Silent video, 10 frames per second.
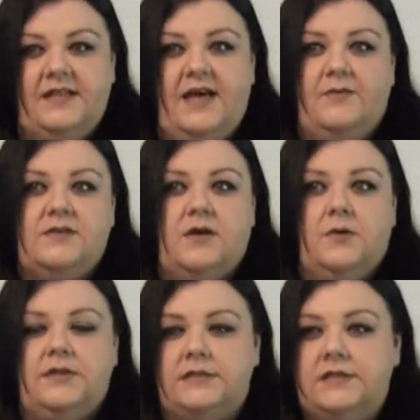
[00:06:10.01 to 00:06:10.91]
Like that was
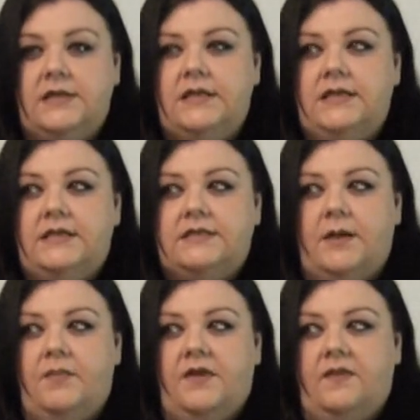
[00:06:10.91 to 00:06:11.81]
always
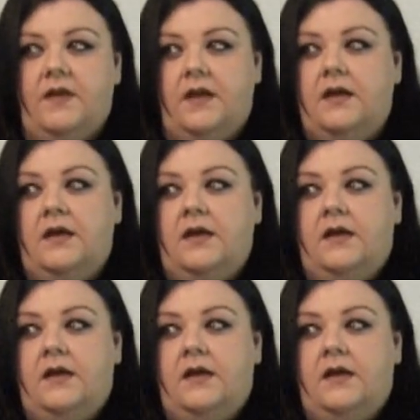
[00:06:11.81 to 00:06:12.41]
something that,